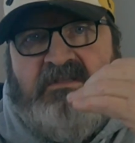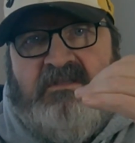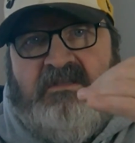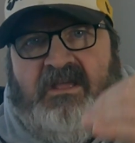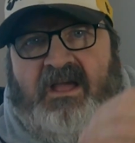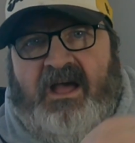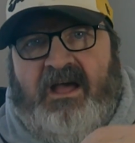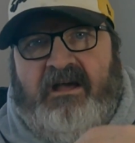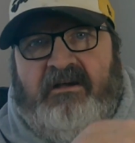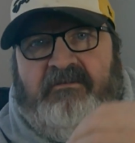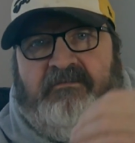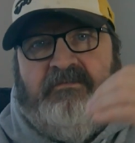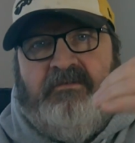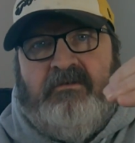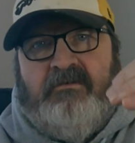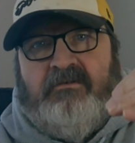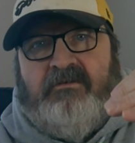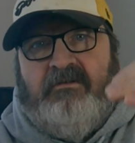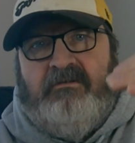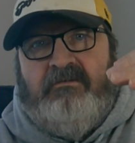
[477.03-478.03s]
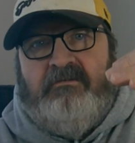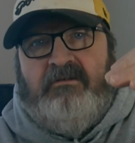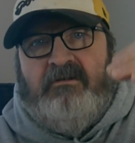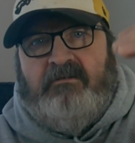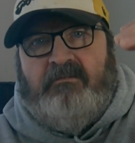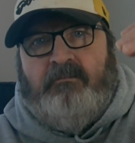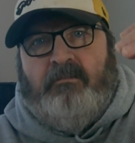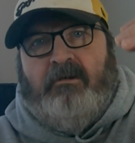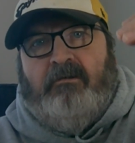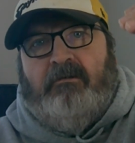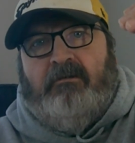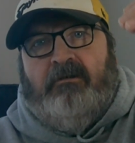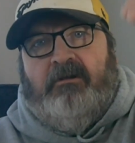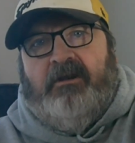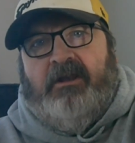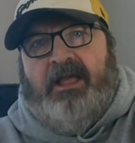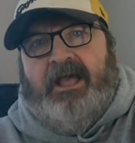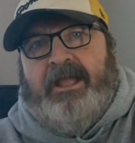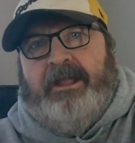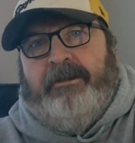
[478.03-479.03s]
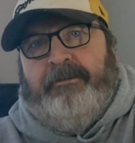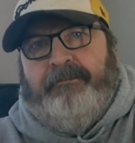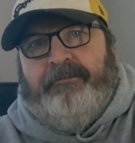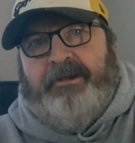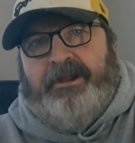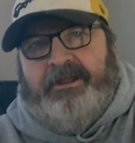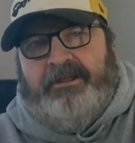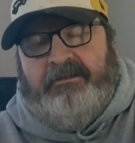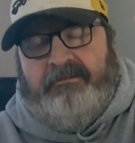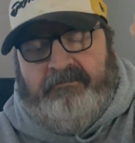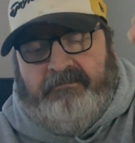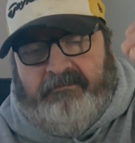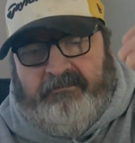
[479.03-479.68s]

You have, due to more layering,